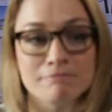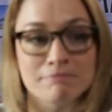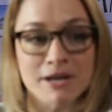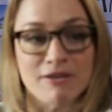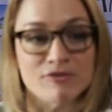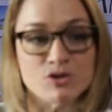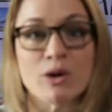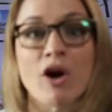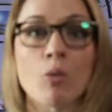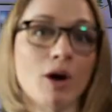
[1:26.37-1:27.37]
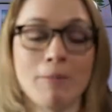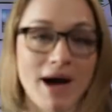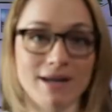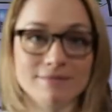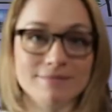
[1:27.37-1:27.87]
kind of doing our work
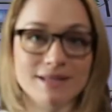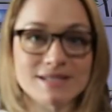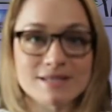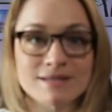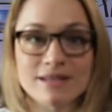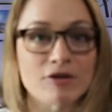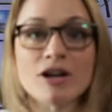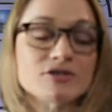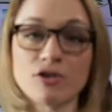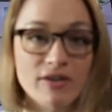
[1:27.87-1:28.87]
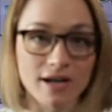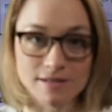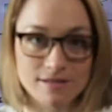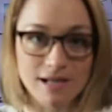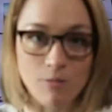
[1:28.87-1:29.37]
by that are not serving
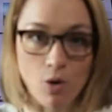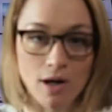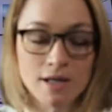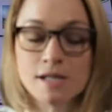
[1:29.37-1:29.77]
us anymore.